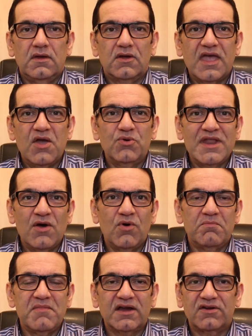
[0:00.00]
Okay, we're now
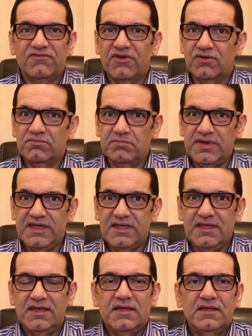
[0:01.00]
on microphone
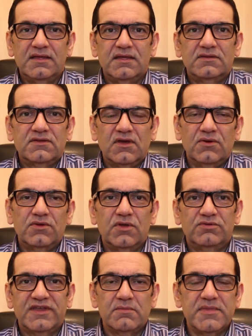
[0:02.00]
B. So
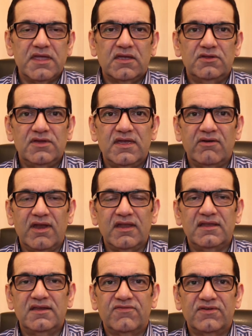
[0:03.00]
you tell me, can you hear
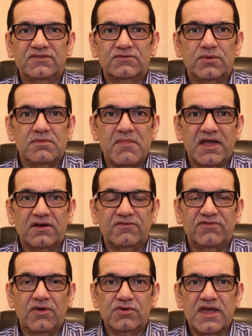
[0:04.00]
any difference with
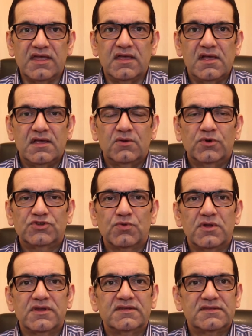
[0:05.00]
microphone A? Which
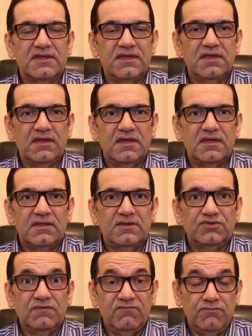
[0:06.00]
one is the
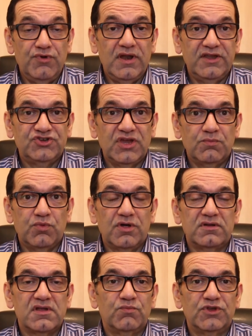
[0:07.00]
really cheap
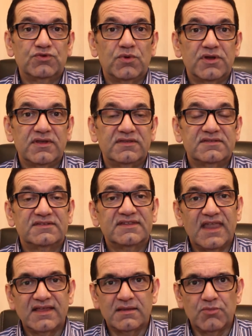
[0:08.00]
one and which one is the
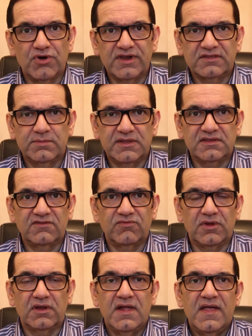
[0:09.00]
slightly more expensive
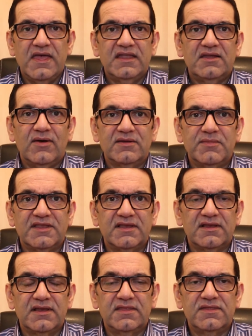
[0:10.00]
one? Now
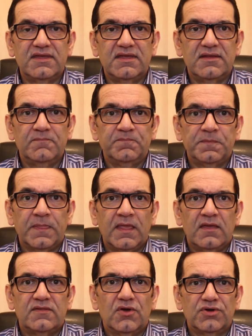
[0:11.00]
admittedly the
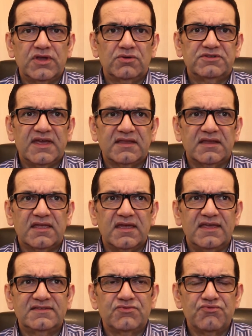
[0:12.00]
Audio
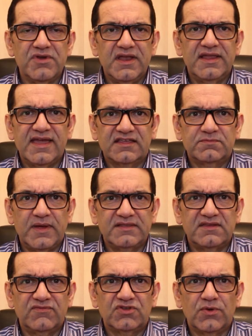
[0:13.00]
Technica isn't really
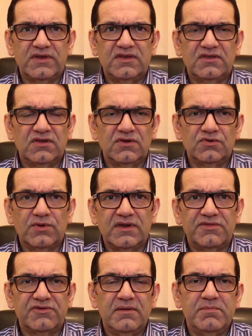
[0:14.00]
expensive at £22,
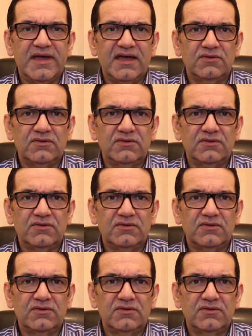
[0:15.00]
£23,